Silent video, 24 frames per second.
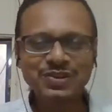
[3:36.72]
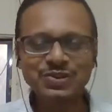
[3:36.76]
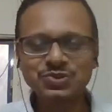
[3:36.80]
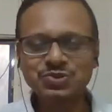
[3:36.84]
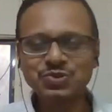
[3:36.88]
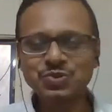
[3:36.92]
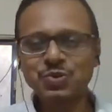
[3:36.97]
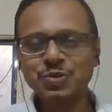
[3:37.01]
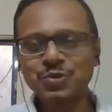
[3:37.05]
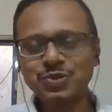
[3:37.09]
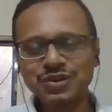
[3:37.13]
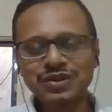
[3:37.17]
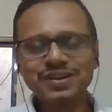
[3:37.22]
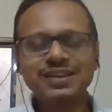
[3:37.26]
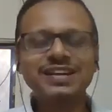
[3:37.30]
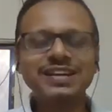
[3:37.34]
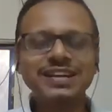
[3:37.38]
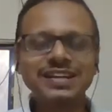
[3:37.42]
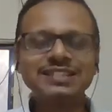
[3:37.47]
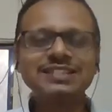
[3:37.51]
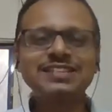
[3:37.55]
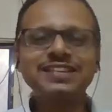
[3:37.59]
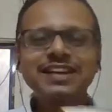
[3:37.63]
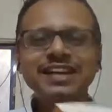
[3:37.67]
So
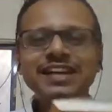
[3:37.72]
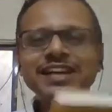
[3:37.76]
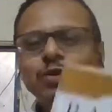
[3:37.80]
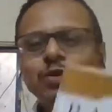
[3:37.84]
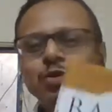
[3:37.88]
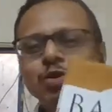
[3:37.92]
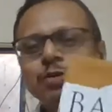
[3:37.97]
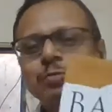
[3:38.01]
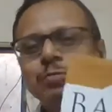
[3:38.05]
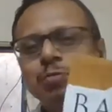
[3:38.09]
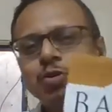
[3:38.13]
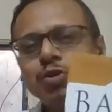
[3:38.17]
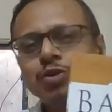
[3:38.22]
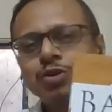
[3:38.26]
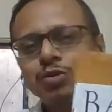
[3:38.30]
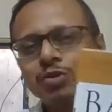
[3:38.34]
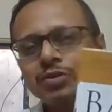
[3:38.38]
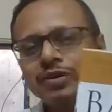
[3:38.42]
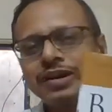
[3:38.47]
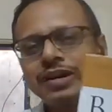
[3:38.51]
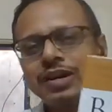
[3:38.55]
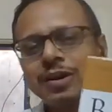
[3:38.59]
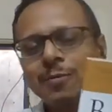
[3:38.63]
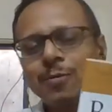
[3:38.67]
it's a really good book to
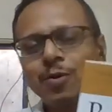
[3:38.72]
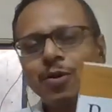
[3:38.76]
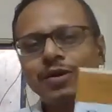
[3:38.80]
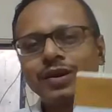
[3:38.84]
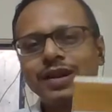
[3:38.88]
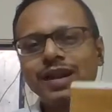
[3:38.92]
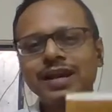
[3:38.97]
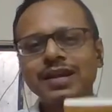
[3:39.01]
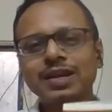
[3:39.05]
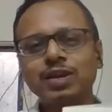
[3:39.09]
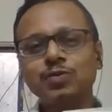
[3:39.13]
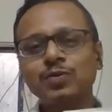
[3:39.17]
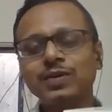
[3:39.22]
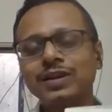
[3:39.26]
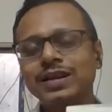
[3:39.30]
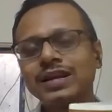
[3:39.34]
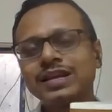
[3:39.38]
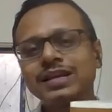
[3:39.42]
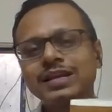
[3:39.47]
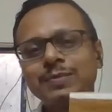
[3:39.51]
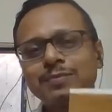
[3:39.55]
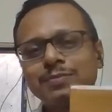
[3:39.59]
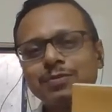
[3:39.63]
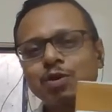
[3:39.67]
read about, and you will
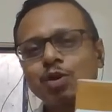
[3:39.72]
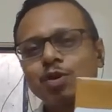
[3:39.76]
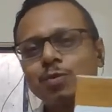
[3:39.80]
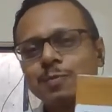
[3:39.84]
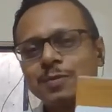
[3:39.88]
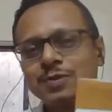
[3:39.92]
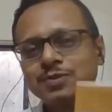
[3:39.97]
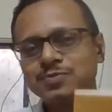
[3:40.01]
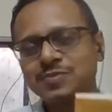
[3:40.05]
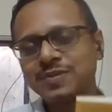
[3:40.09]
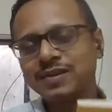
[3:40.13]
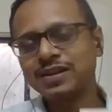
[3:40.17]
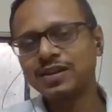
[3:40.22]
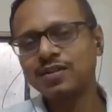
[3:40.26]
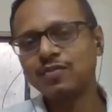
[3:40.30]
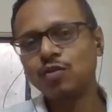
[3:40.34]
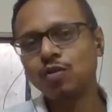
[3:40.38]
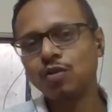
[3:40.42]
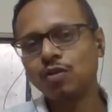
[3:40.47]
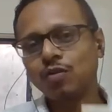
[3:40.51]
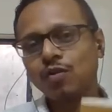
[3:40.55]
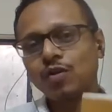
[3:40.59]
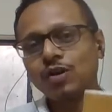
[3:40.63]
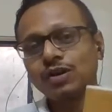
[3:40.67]
get a broad perspective
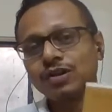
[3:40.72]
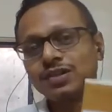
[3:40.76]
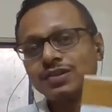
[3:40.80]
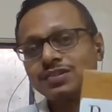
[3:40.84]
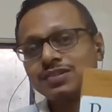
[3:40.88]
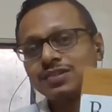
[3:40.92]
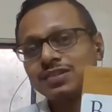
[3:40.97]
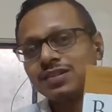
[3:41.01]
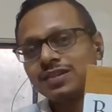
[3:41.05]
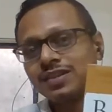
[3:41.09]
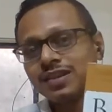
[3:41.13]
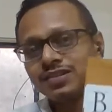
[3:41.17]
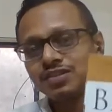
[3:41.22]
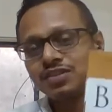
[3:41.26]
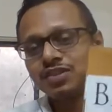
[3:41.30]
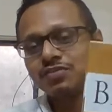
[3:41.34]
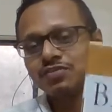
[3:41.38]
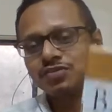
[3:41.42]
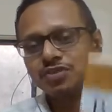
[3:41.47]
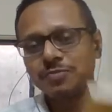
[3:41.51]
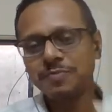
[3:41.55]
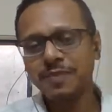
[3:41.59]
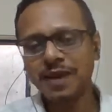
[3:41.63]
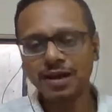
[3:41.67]
about what is
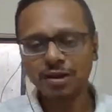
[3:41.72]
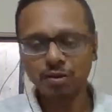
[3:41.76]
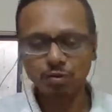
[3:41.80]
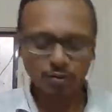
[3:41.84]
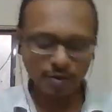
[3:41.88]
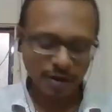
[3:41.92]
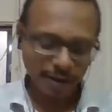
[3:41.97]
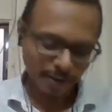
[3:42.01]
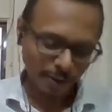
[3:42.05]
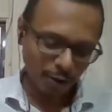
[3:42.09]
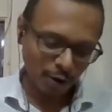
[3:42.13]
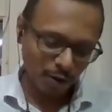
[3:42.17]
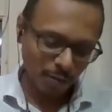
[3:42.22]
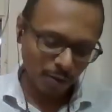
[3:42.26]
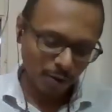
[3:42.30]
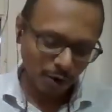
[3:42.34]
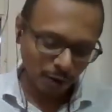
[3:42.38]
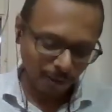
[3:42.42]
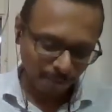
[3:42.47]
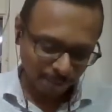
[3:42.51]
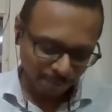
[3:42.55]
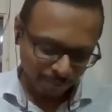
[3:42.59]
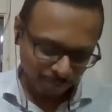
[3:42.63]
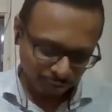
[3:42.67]
HDFC Bank today. But
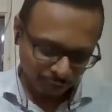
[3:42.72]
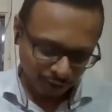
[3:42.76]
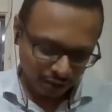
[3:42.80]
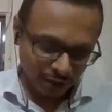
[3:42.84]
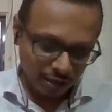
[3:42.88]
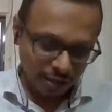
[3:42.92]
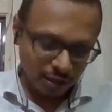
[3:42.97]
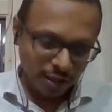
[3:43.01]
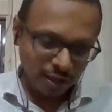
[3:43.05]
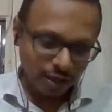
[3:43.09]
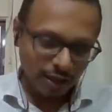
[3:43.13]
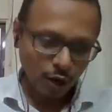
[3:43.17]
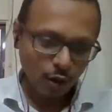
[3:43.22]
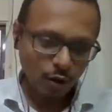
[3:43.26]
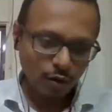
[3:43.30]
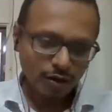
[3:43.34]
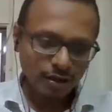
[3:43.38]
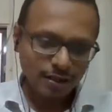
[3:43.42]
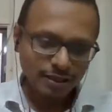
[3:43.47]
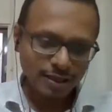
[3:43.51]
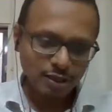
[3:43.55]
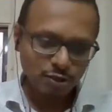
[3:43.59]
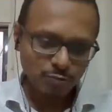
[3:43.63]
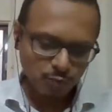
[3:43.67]
now
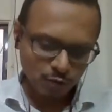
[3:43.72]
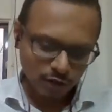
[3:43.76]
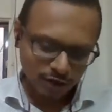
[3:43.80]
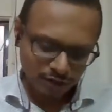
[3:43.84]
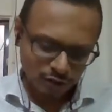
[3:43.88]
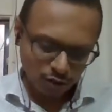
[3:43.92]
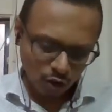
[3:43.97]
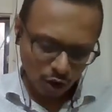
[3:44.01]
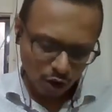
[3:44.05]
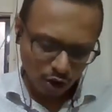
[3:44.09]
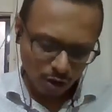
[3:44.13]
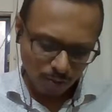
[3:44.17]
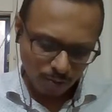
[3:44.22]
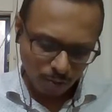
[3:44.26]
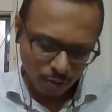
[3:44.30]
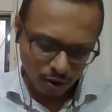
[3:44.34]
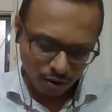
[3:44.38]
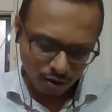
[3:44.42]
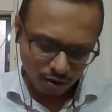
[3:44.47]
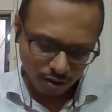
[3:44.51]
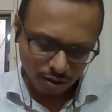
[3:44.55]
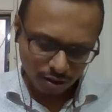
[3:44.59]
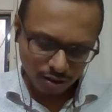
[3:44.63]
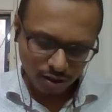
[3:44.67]
this book is all
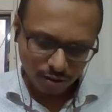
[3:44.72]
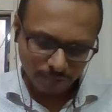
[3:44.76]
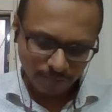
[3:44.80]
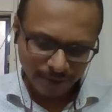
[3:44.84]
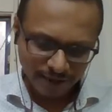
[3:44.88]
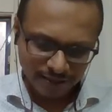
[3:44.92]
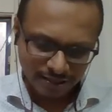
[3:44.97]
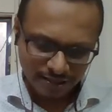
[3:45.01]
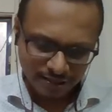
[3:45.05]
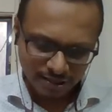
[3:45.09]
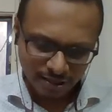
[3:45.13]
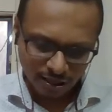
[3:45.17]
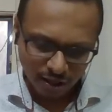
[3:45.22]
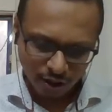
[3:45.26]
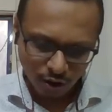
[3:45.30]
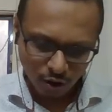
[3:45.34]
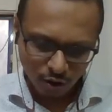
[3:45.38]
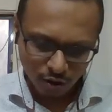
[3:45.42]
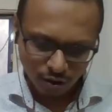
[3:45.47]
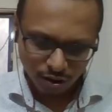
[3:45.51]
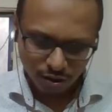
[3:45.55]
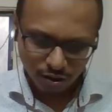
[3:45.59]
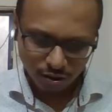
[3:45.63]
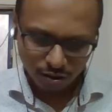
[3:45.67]
about pages
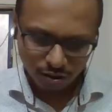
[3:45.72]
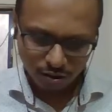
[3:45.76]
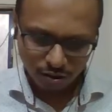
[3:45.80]
around